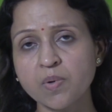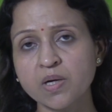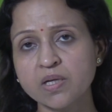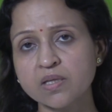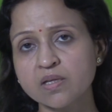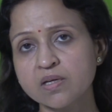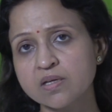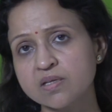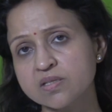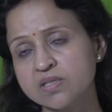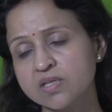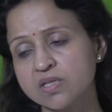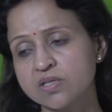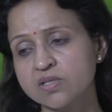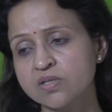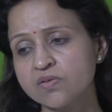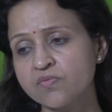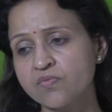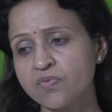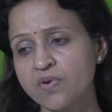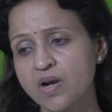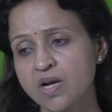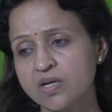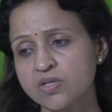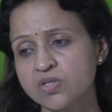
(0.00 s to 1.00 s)
but the
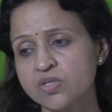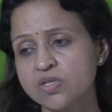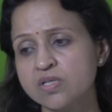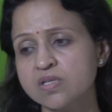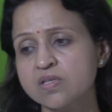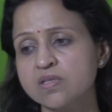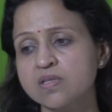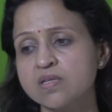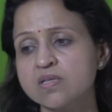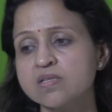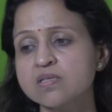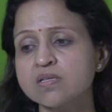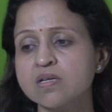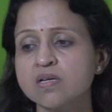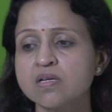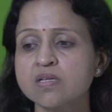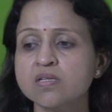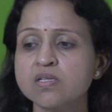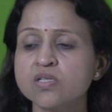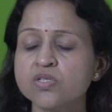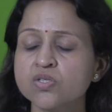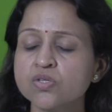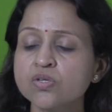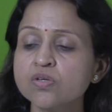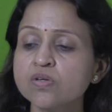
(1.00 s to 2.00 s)
ejection fraction in this
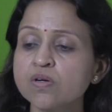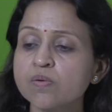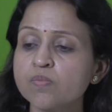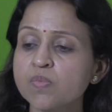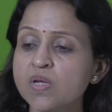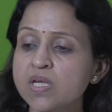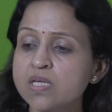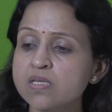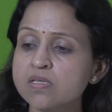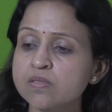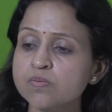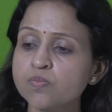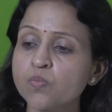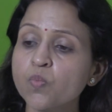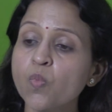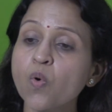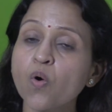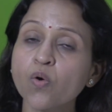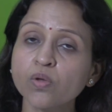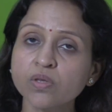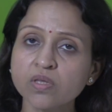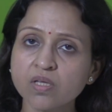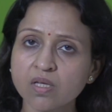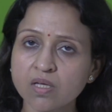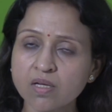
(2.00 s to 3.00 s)
condition remains
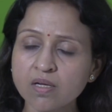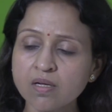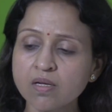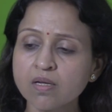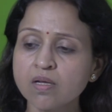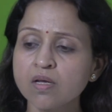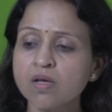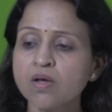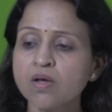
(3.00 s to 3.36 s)
more than